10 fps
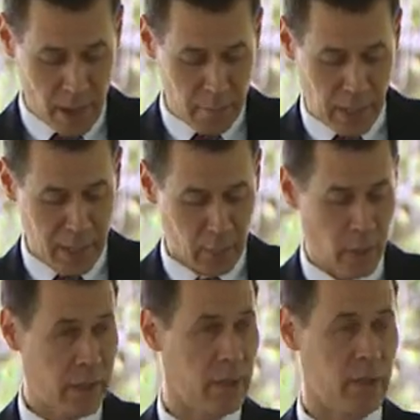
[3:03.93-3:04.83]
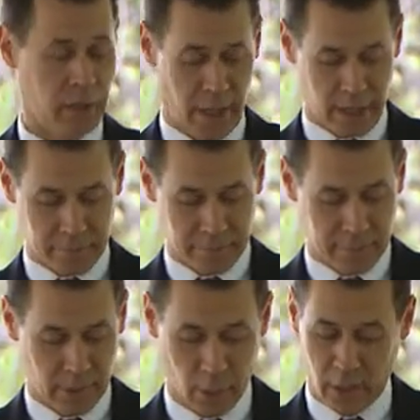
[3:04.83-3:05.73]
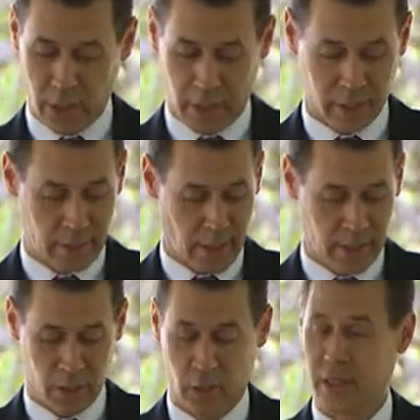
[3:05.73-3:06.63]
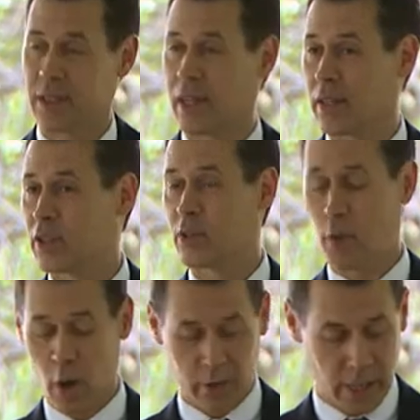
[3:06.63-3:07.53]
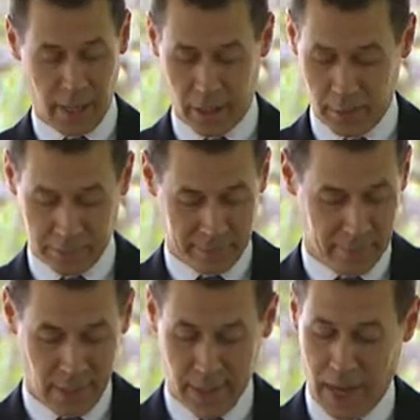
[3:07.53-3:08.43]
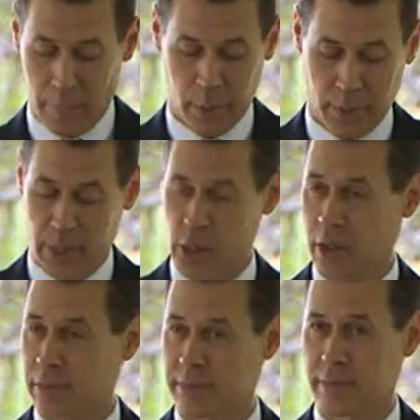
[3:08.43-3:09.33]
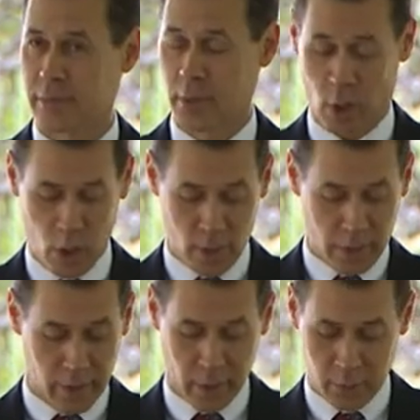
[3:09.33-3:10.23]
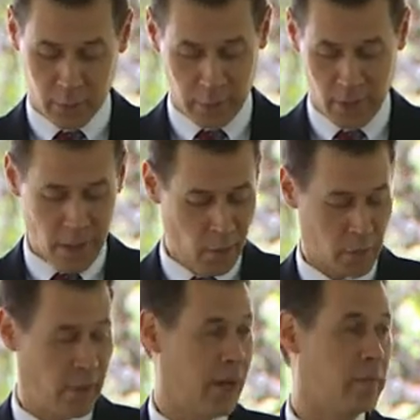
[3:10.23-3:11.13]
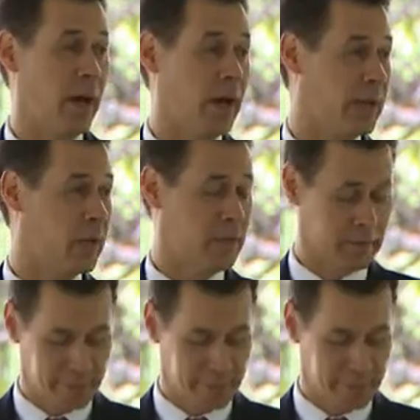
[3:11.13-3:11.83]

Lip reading: Many around our state look at us as just another small town in Appalachia with all that goes with that moniker.